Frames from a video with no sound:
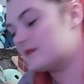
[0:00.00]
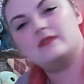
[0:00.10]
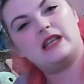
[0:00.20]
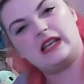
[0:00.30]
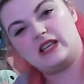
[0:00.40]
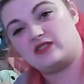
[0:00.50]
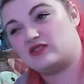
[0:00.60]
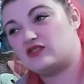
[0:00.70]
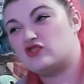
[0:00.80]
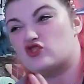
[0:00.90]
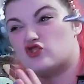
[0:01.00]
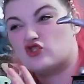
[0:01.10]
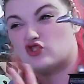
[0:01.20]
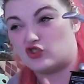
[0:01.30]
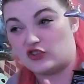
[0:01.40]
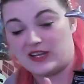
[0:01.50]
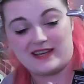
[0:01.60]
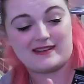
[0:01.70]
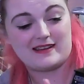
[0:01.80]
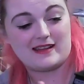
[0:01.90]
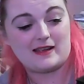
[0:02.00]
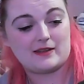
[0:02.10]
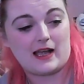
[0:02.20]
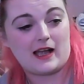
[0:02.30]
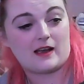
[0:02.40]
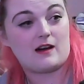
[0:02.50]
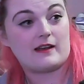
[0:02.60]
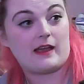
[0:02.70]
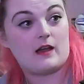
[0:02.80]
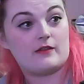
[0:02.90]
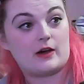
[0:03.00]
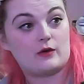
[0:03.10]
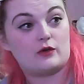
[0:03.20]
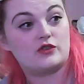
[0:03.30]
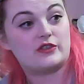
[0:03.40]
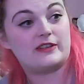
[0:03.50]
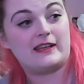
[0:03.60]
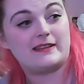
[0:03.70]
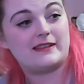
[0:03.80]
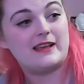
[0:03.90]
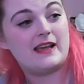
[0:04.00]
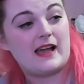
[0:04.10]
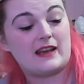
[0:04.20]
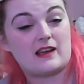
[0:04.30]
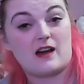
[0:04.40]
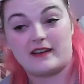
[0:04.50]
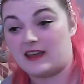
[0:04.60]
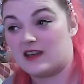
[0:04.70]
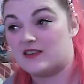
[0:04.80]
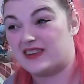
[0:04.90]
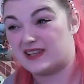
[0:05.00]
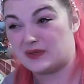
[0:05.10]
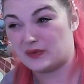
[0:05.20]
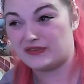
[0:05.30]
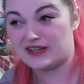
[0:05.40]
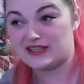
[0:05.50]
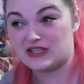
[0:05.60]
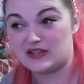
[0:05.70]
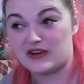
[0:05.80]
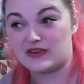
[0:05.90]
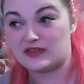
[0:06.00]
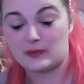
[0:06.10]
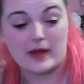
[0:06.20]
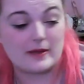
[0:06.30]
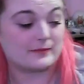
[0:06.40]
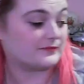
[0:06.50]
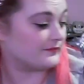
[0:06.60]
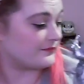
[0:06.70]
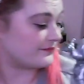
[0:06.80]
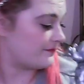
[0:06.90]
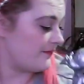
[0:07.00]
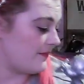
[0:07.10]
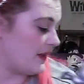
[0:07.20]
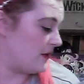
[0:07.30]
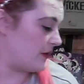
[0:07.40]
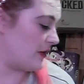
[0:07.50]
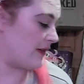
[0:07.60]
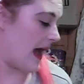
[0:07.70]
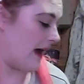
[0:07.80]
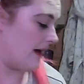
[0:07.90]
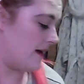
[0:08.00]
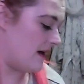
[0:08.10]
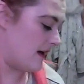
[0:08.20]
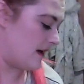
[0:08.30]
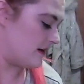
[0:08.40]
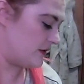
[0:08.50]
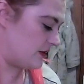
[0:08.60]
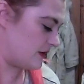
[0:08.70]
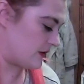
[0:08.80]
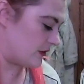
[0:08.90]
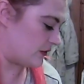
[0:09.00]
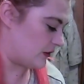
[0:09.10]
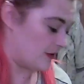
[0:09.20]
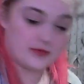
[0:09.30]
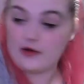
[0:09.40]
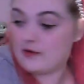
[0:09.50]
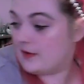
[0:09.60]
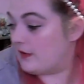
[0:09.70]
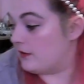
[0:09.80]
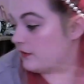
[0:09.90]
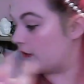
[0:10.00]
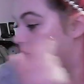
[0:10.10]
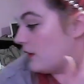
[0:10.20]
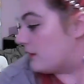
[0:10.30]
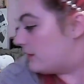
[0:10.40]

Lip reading: it's stunning. I can't get over how gorgeous he is, and I can't get over that it was 30 euros as well. So that, as soon as I saw him, sorry, my phone's going off.